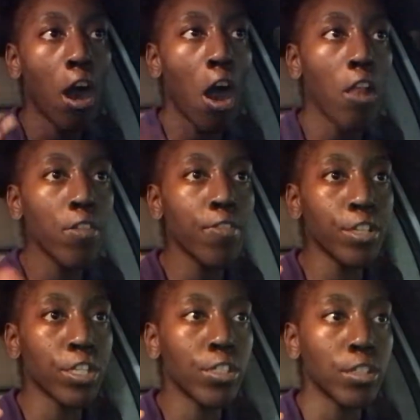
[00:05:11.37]
all of
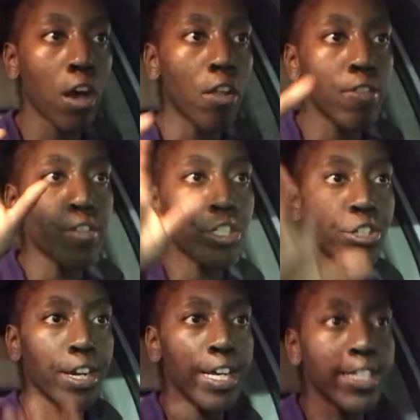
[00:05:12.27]
the
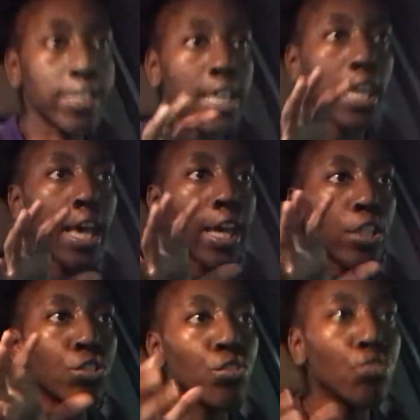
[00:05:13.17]
trays in like
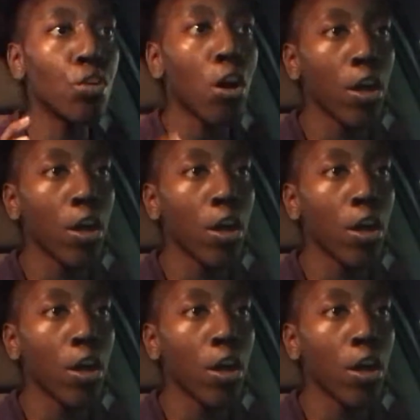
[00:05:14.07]
two